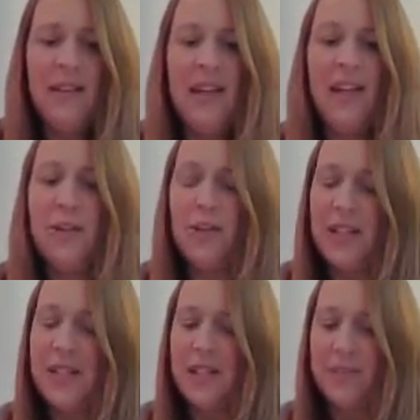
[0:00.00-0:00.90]
He
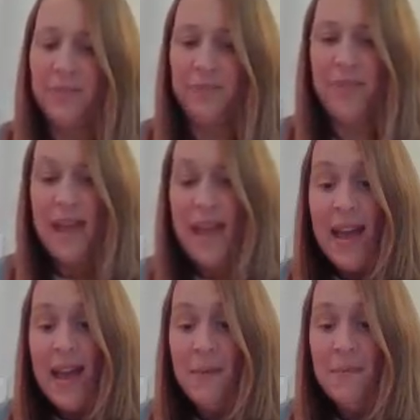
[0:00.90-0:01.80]
nodded.
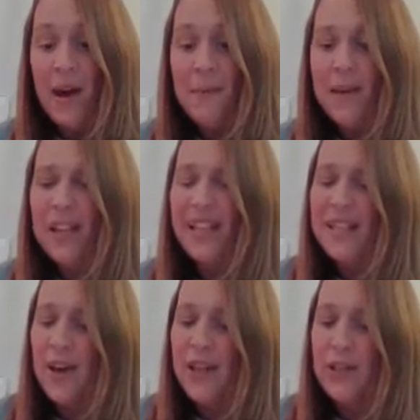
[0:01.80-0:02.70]
"It might be a little
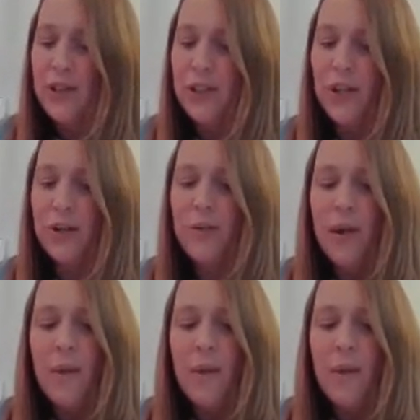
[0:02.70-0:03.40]
tight on you,